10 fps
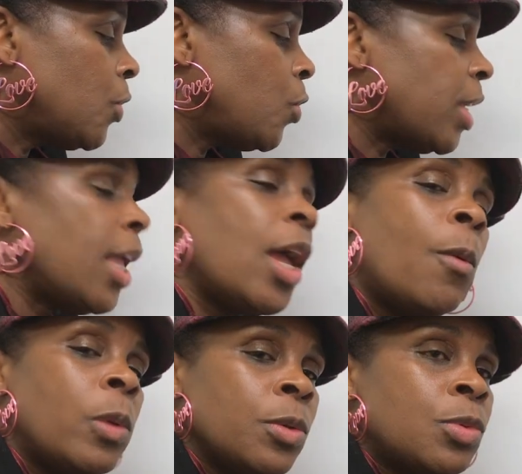Today I
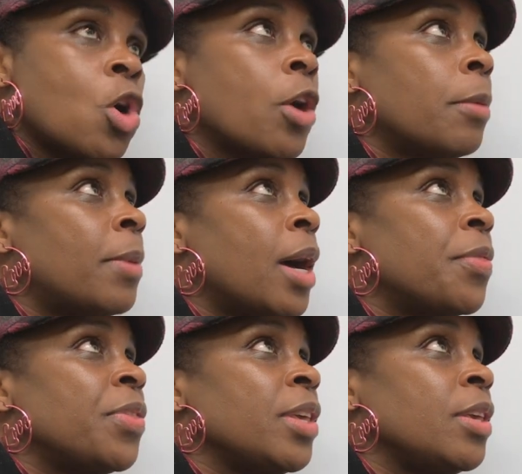will talk
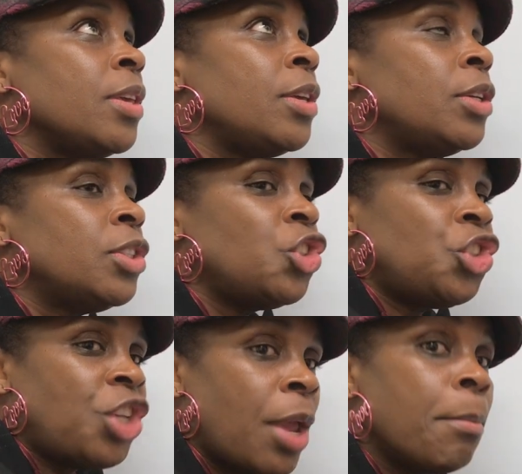about the
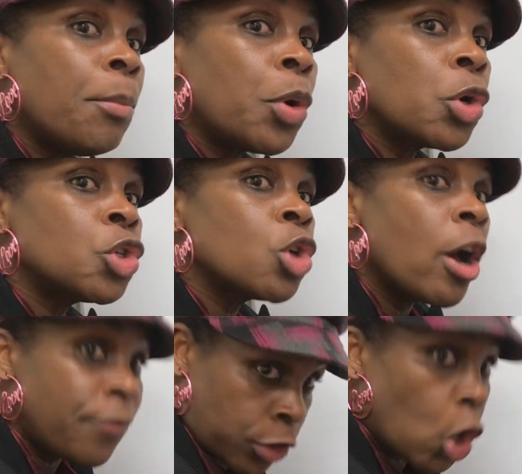chambers
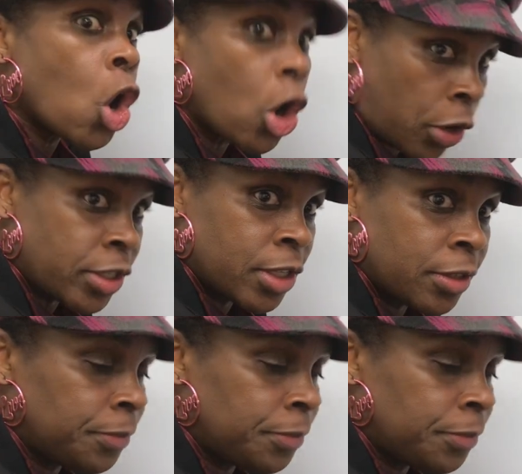of the heart.